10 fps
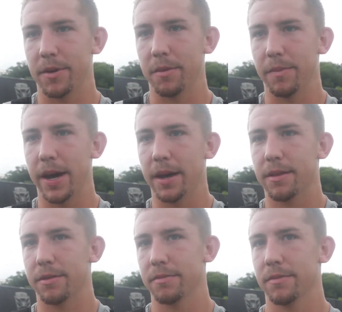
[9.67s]
coming back
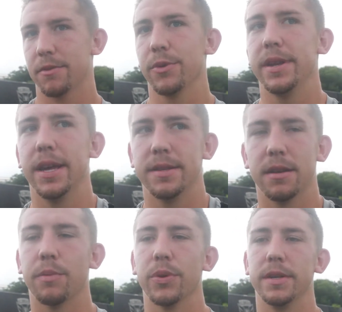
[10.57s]
3 days
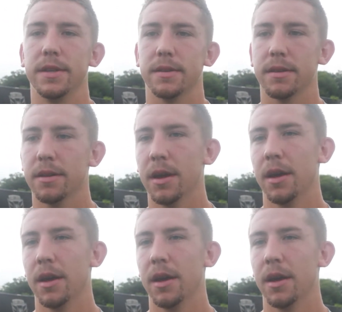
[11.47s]
into preseason.